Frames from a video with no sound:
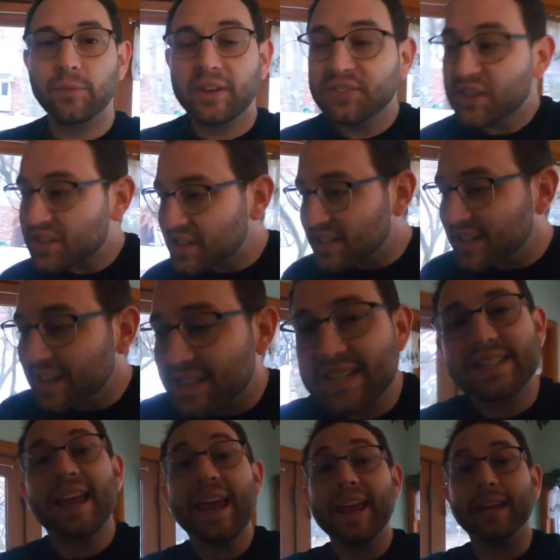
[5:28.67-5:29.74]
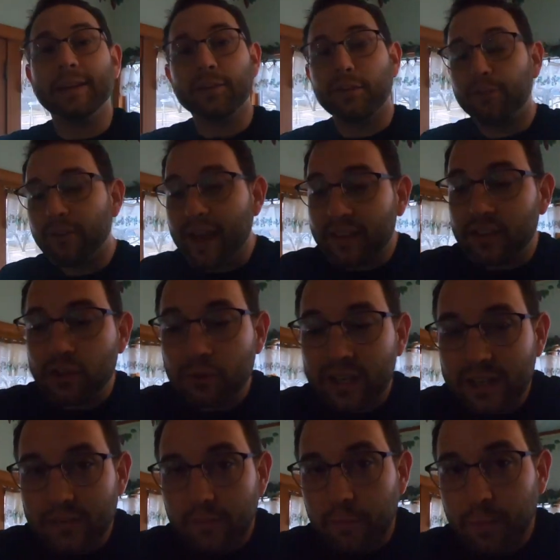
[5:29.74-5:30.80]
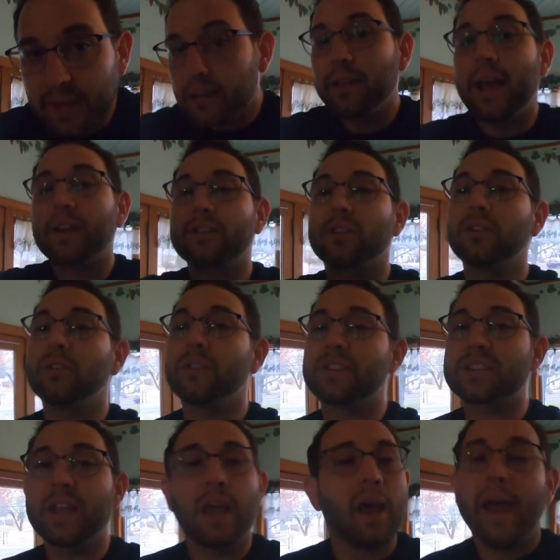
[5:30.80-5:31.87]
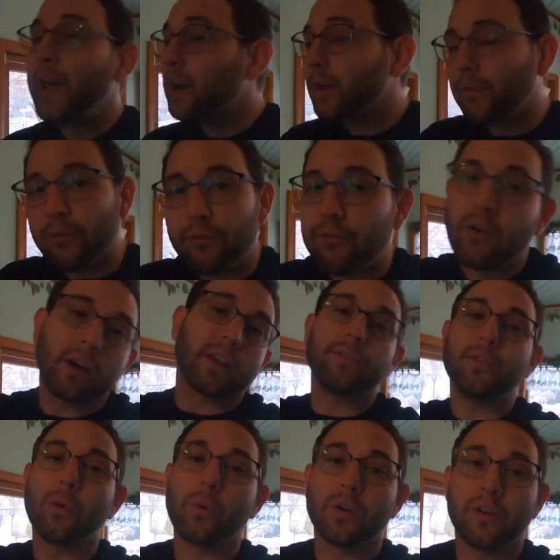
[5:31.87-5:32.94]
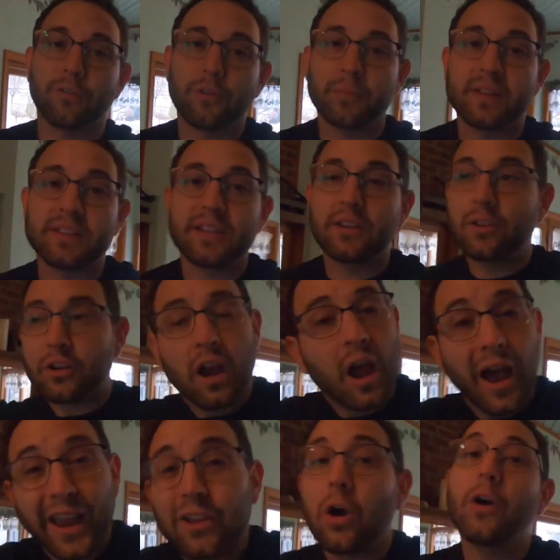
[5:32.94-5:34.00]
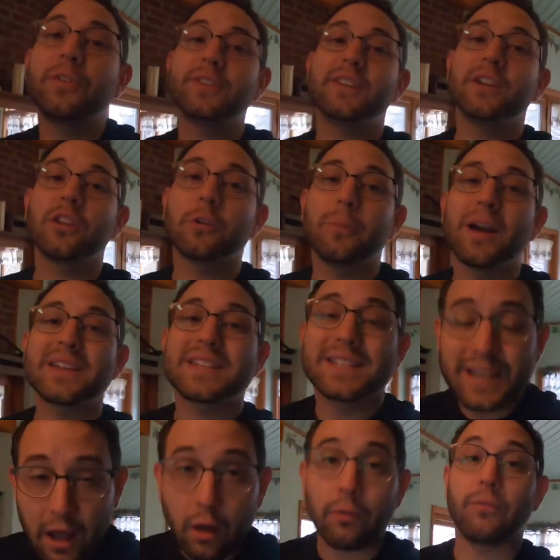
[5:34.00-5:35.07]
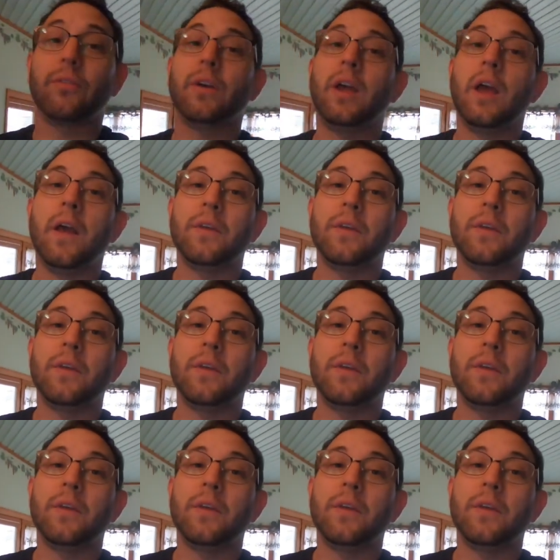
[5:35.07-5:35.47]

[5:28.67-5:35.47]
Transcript: Like, this is insane. The fact that you can even be allowed to do this, I don't give a fuck if you ordered it from the dealer. I called the dealer myself.